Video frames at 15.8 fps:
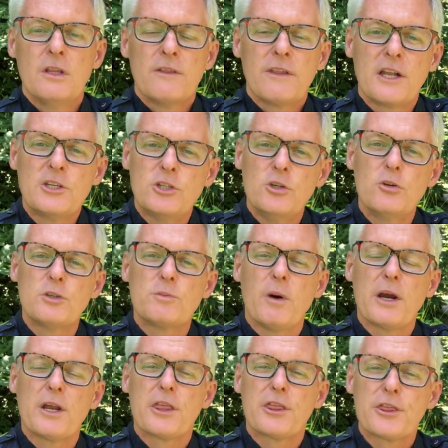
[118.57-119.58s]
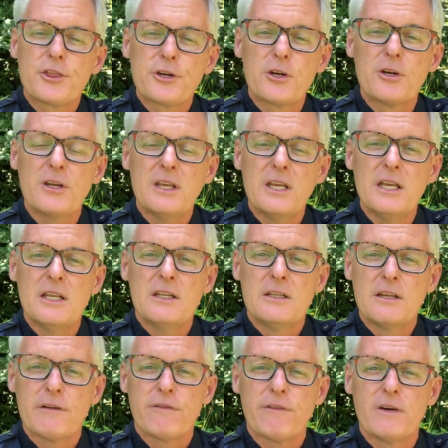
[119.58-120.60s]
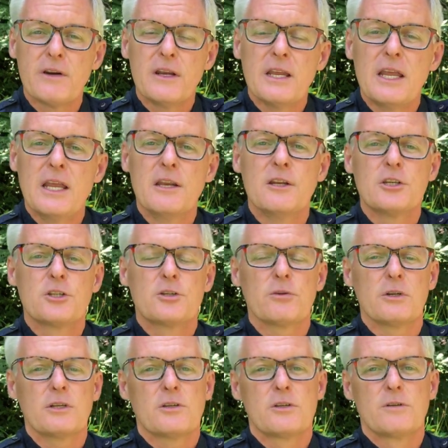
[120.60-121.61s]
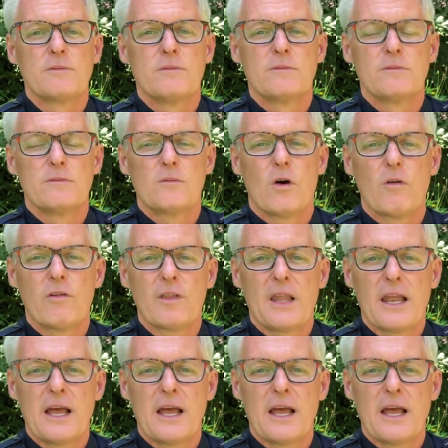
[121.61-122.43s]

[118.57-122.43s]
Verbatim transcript: that's used by 30 different industries over the